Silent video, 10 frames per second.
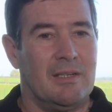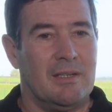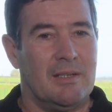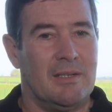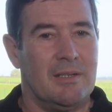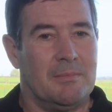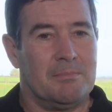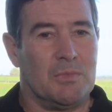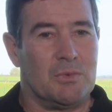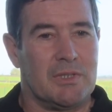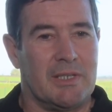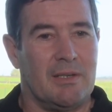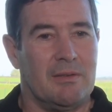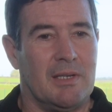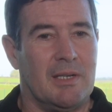Um, we'll see
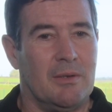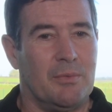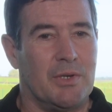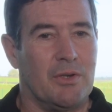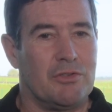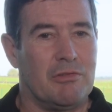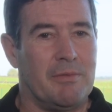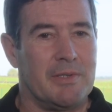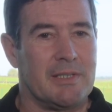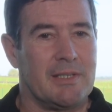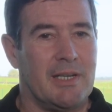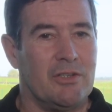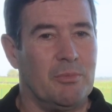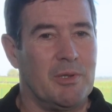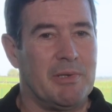how, how if we're going to revisit that
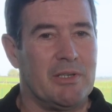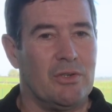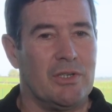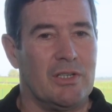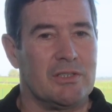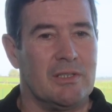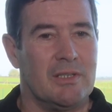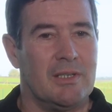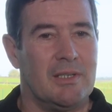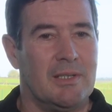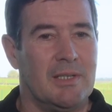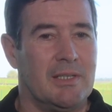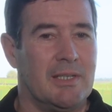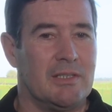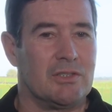and up the bid or not.
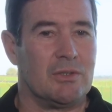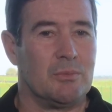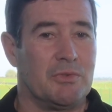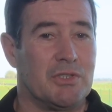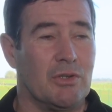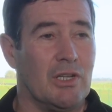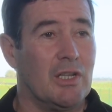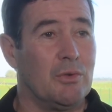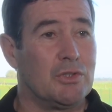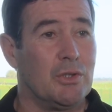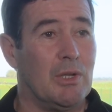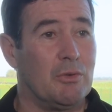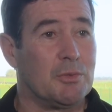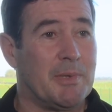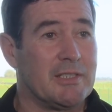and then there's a, we've still got loan, two
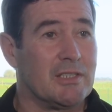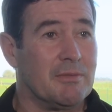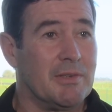loan spaces